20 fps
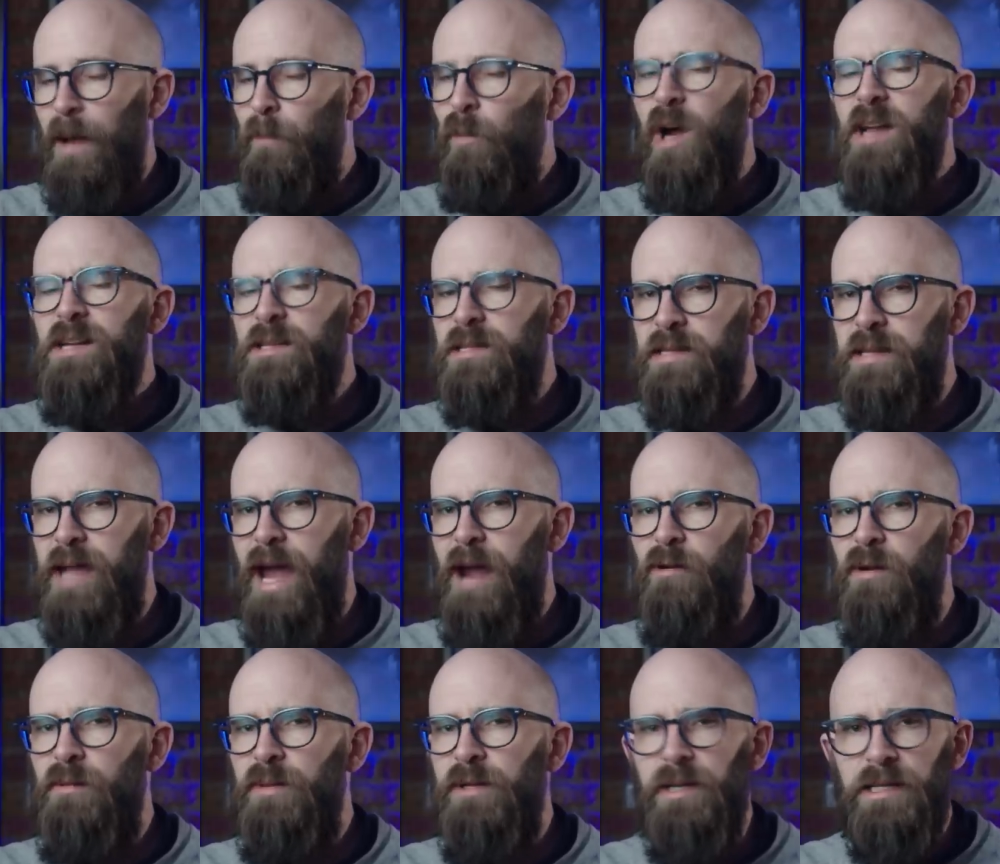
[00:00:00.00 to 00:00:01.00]
And why a
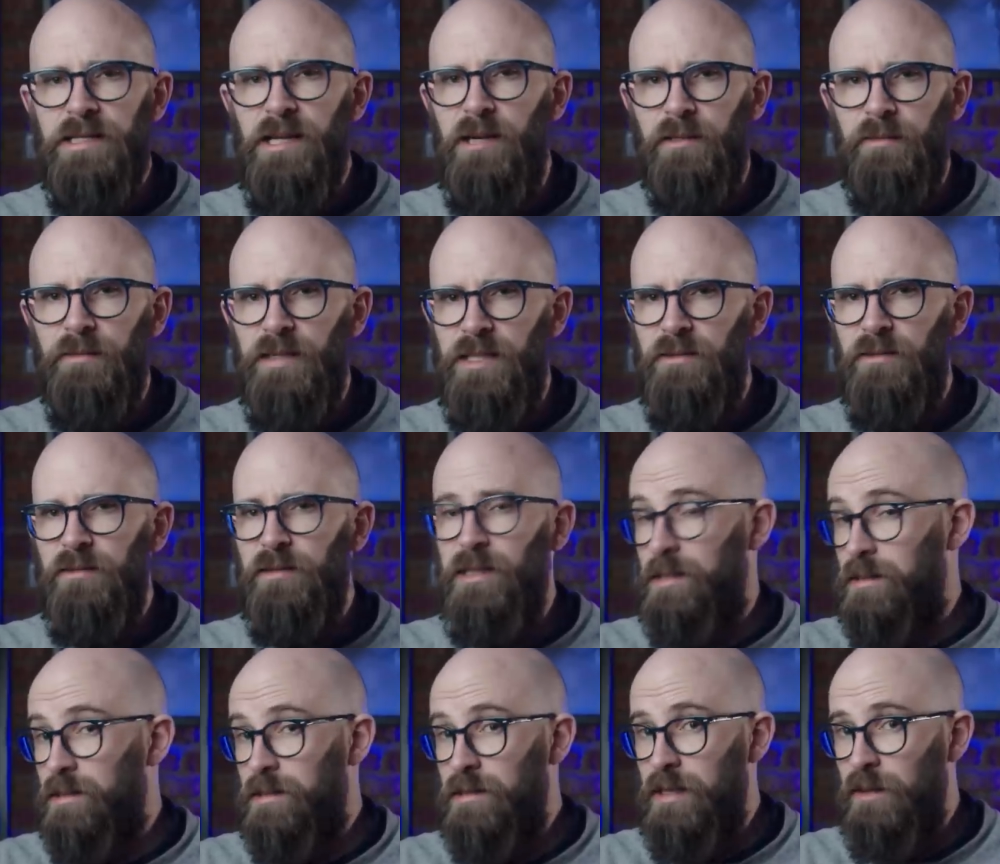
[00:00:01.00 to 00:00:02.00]
scarab? A dung beetle
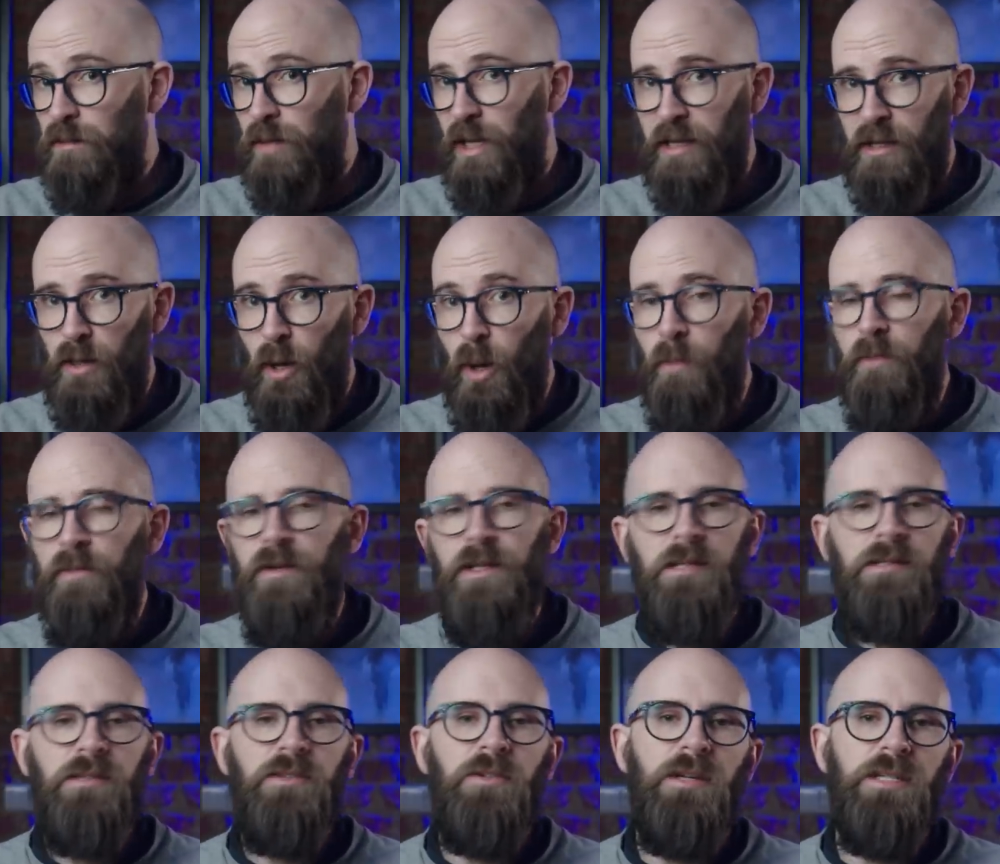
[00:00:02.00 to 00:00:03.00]
doesn't seem like an
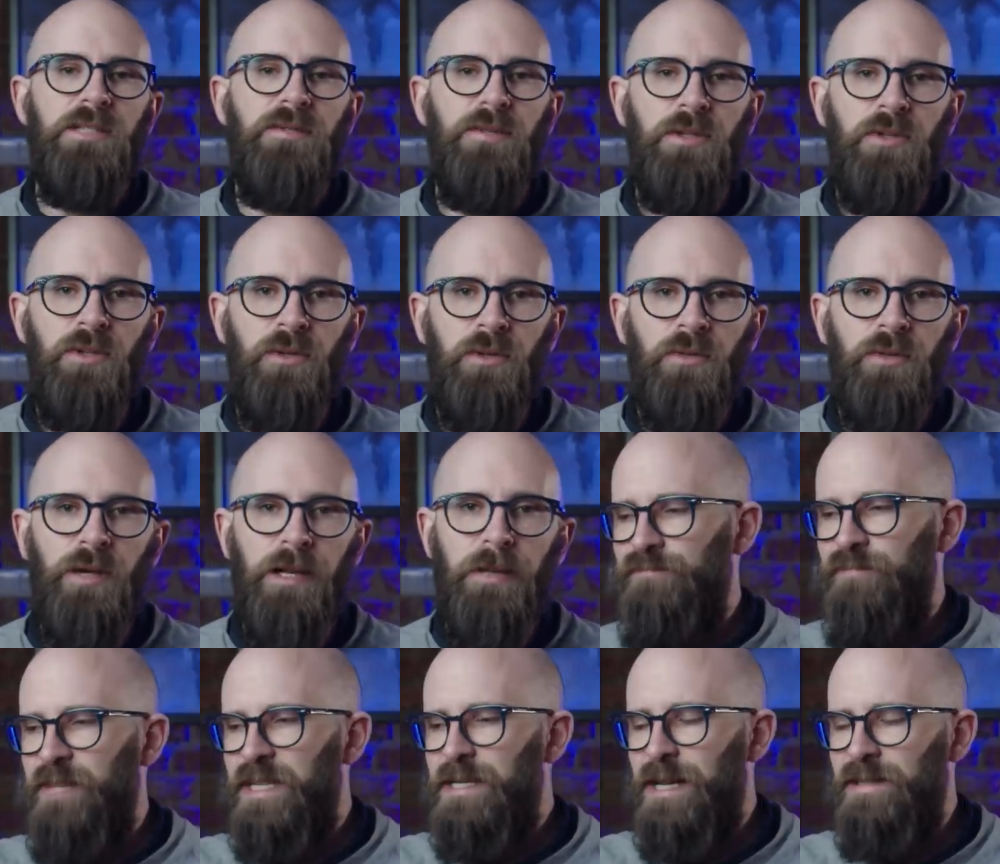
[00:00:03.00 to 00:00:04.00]
obvious choice for jewelry.
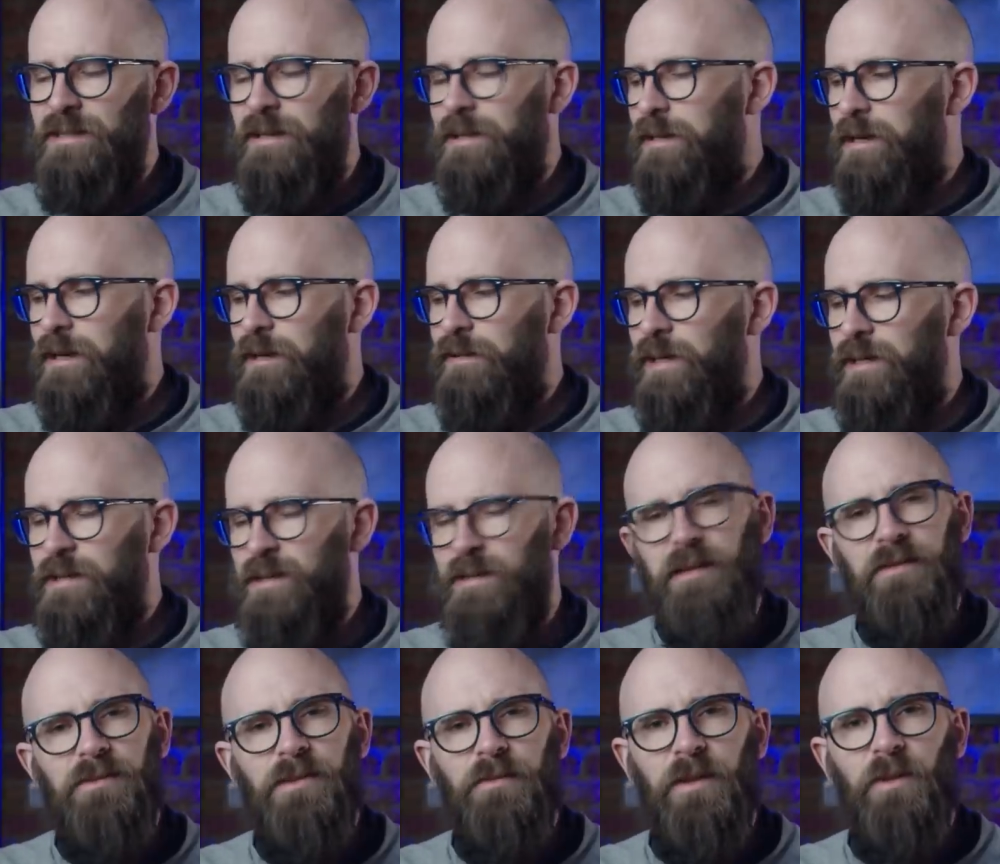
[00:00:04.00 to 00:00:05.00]
It's actually kind of hard to
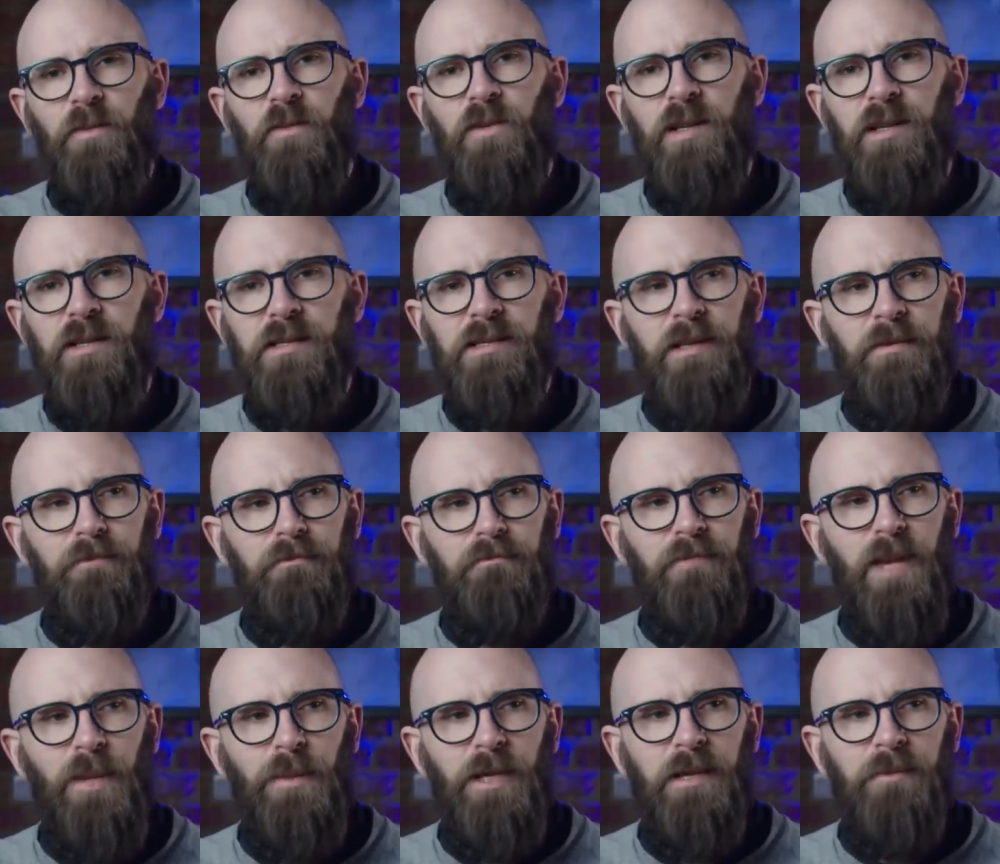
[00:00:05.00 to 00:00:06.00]
think of something worse, like
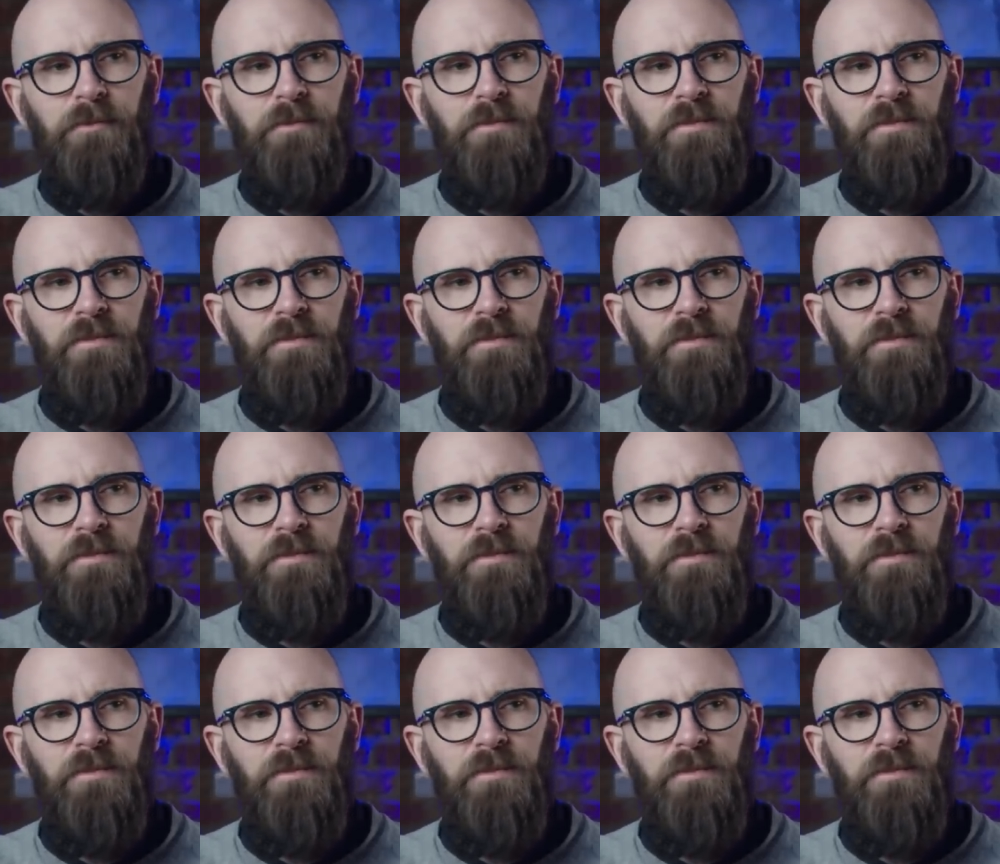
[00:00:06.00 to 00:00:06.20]
maybe a